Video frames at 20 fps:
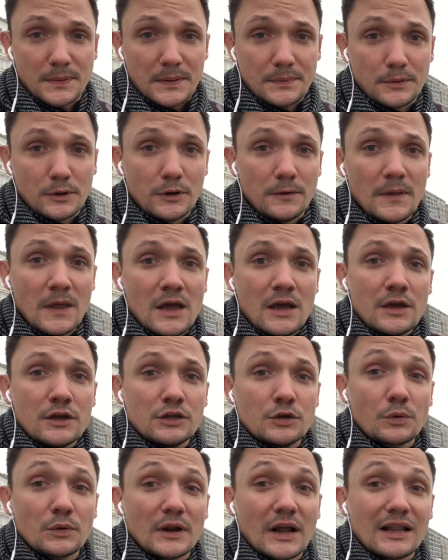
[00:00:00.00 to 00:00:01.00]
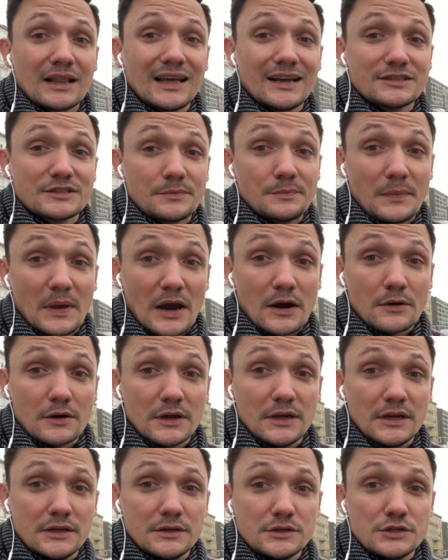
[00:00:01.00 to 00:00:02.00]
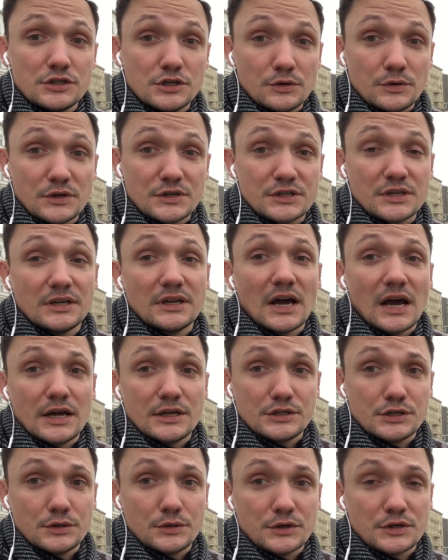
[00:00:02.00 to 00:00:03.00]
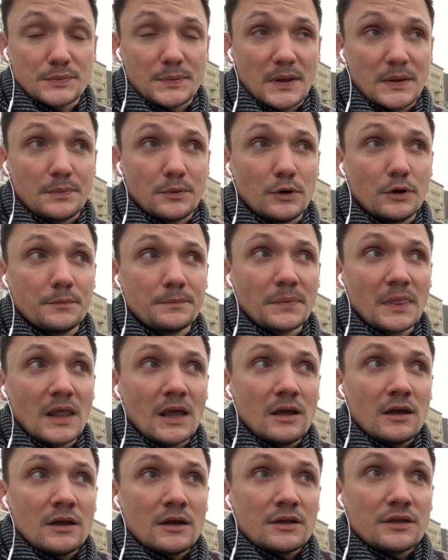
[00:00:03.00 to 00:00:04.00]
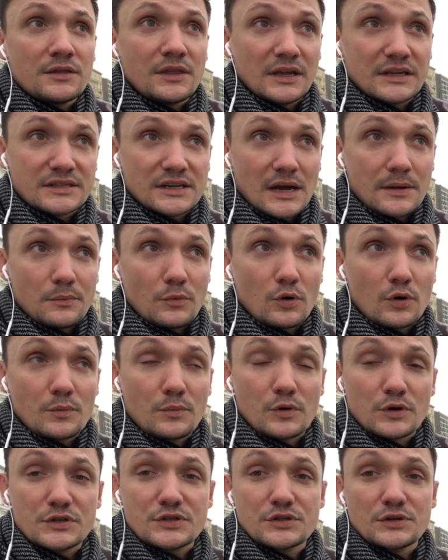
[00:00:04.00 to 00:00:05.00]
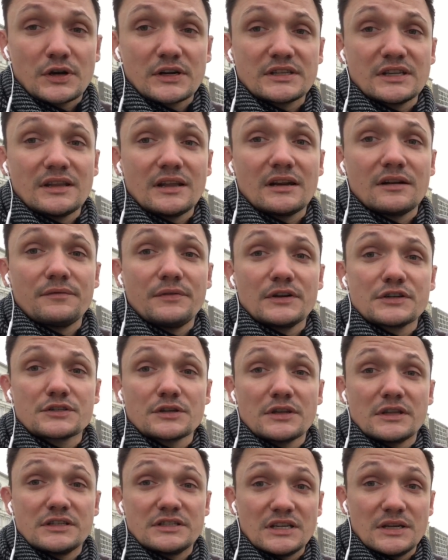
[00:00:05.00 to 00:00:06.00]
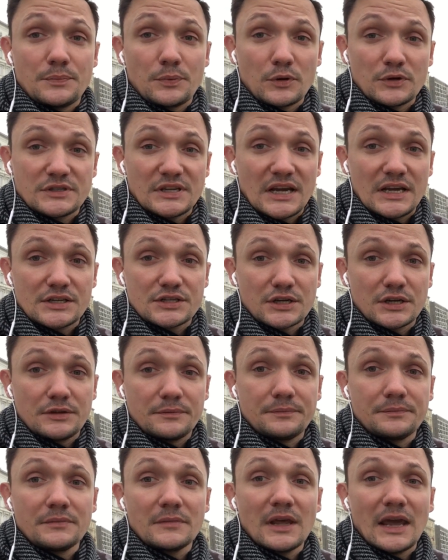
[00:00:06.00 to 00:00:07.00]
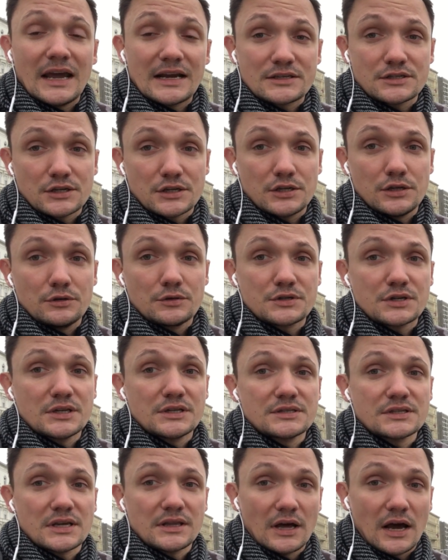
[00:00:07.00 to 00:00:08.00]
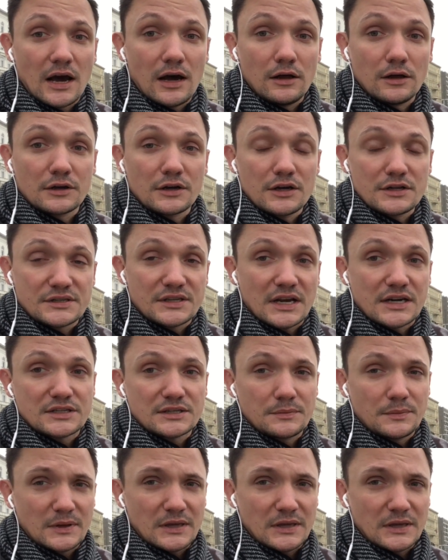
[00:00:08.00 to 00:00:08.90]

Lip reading: people. You were not allowed to marry Jewish to non-Jewish people. Things got more and more strict, and then eventually the deportation, executions, and the Holocaust actually